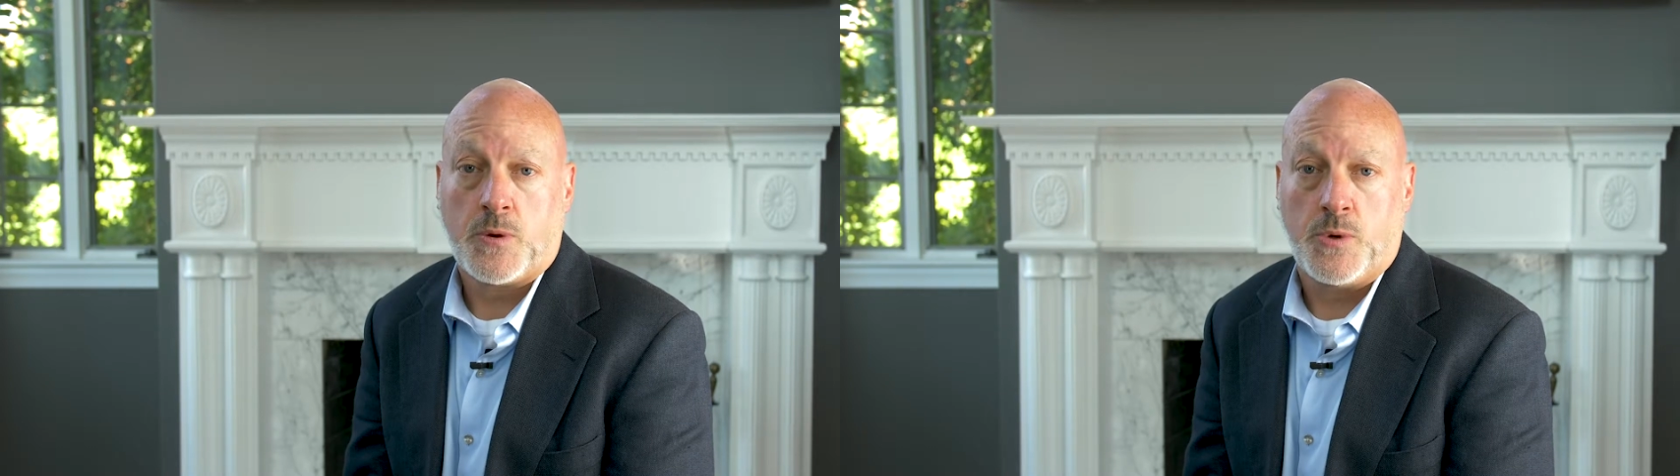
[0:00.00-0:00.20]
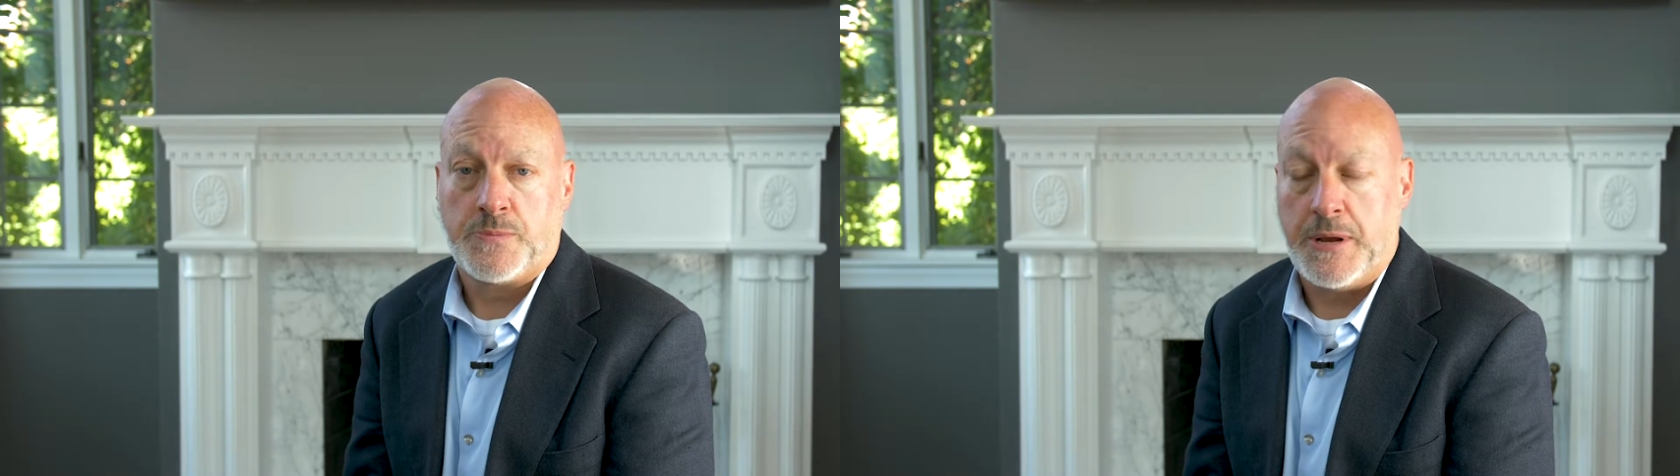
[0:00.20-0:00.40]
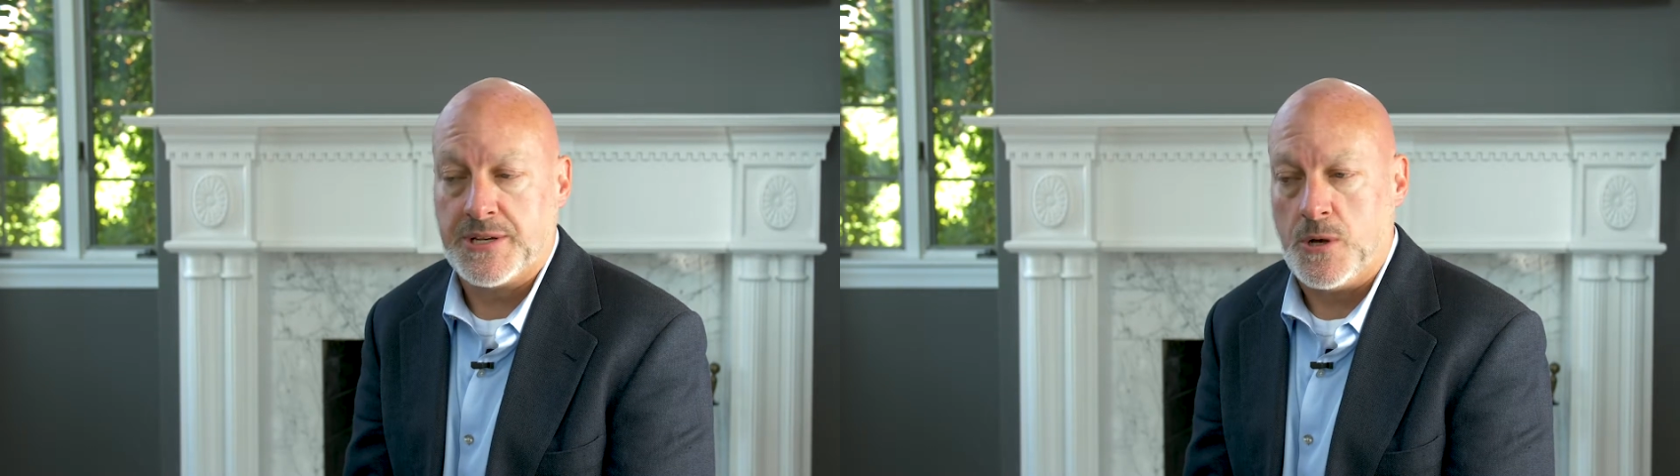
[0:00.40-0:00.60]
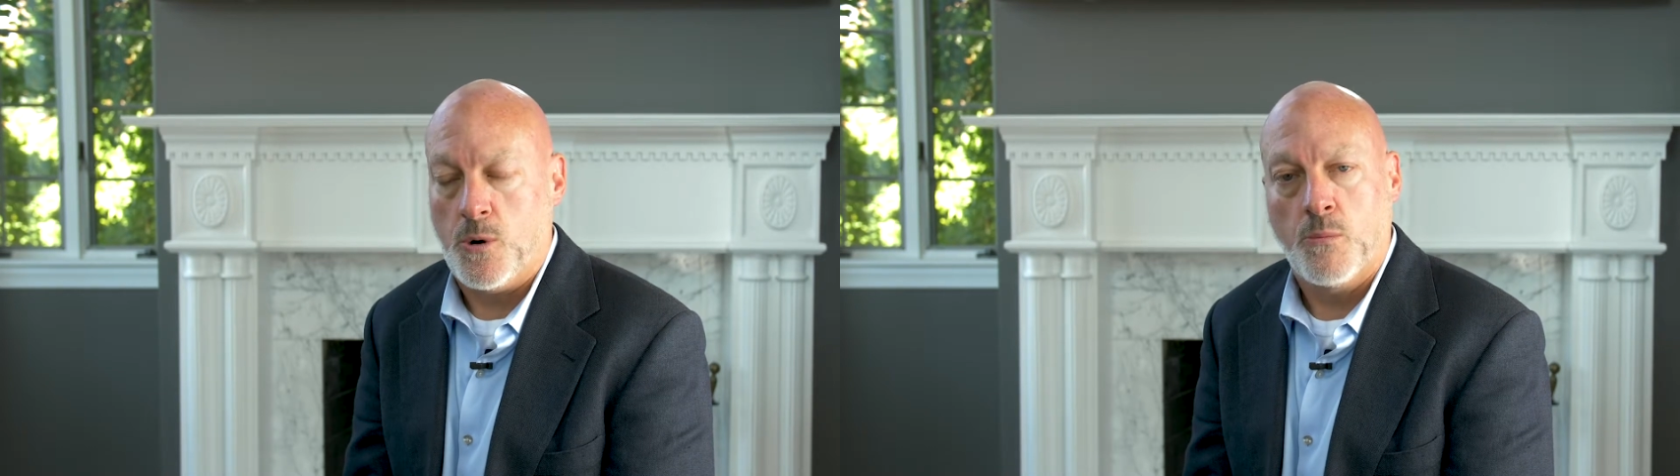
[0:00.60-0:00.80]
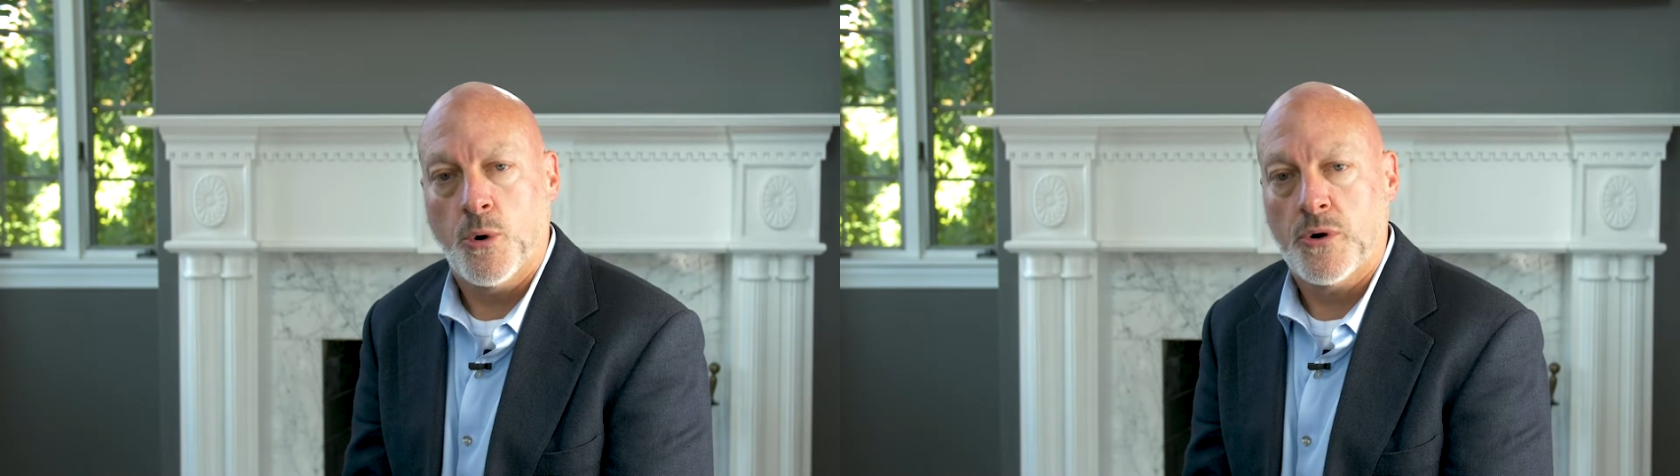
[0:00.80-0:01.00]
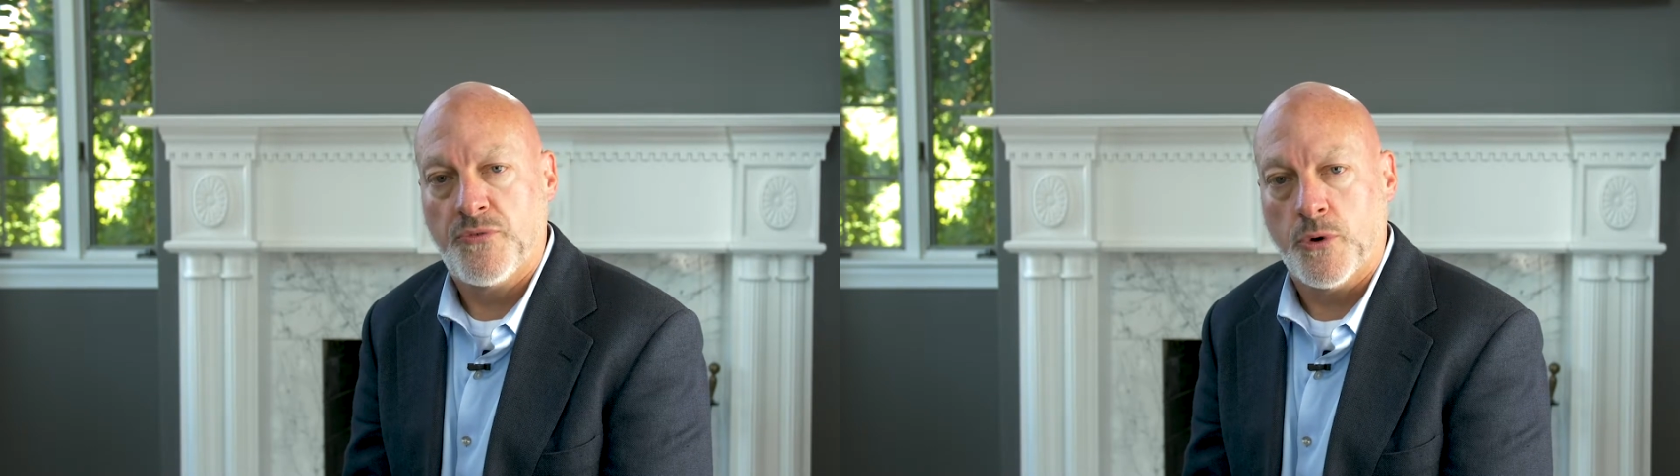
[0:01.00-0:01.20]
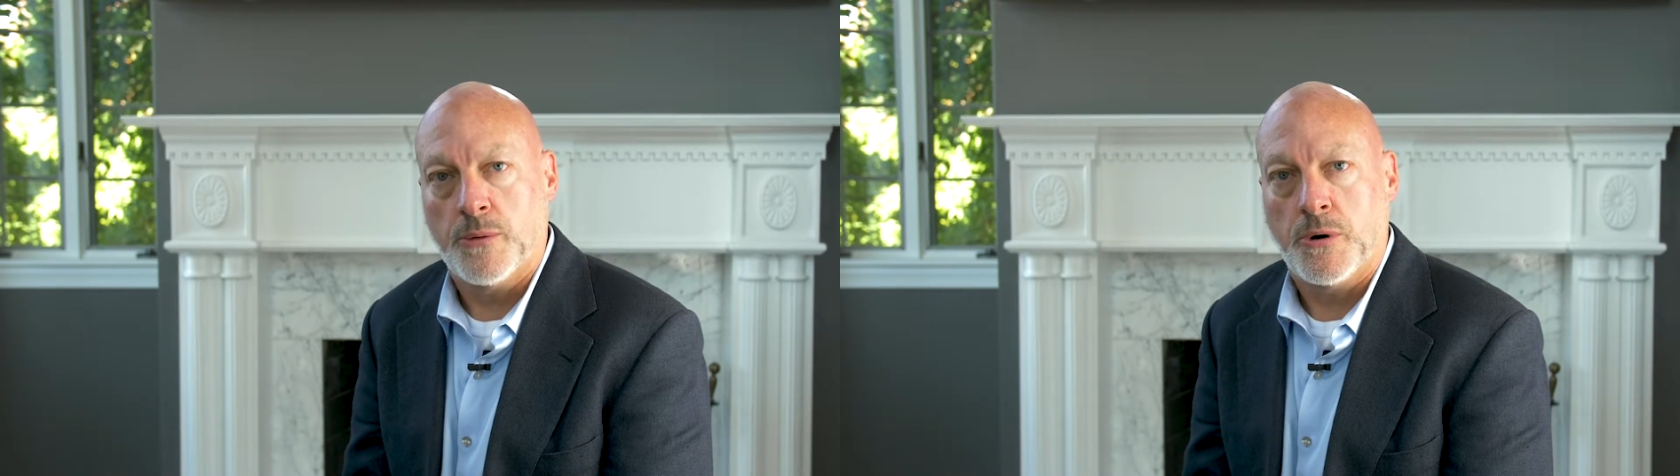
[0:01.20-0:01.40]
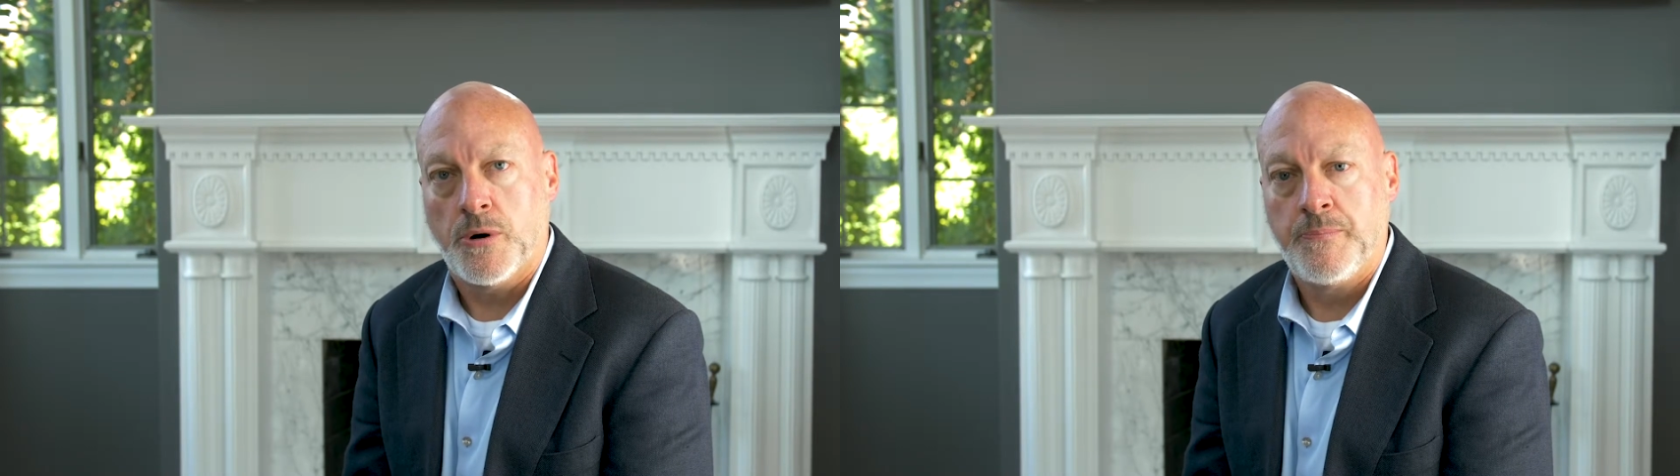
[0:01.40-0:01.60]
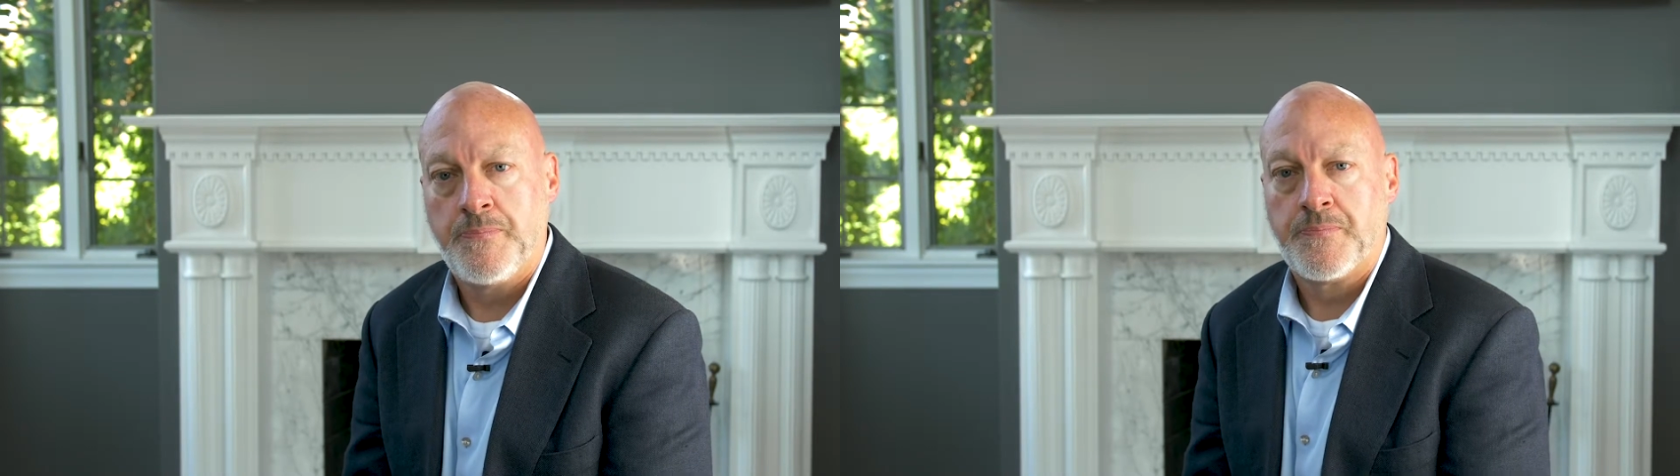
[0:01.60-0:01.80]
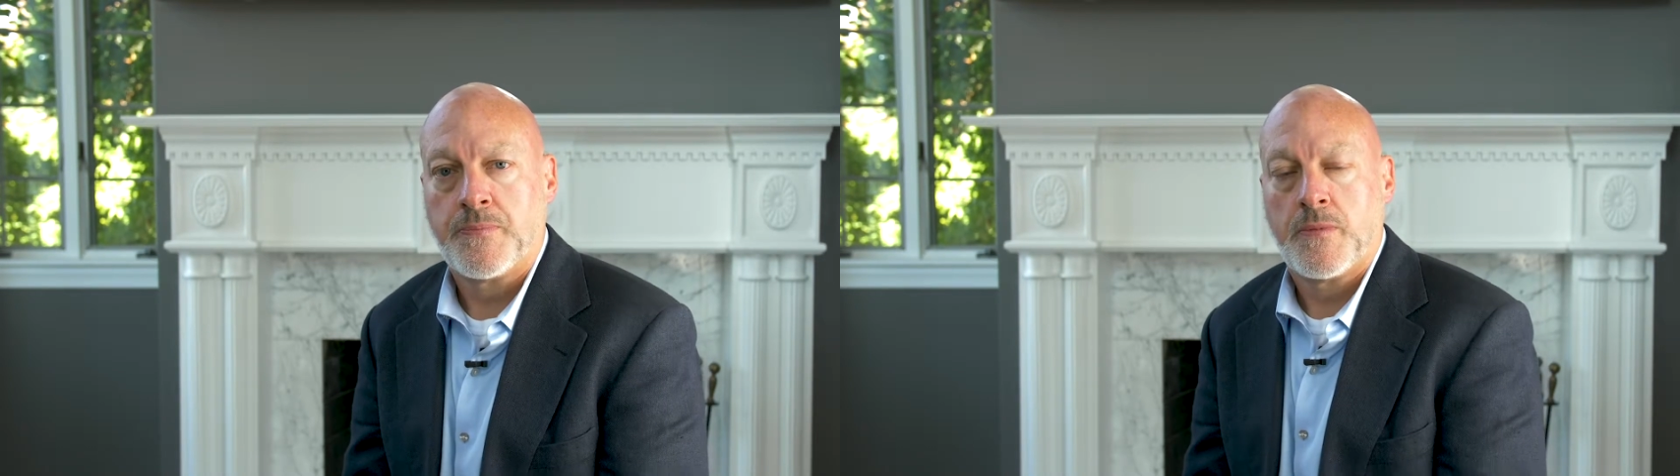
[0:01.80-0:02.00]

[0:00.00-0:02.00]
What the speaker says: which makes the home more affordable,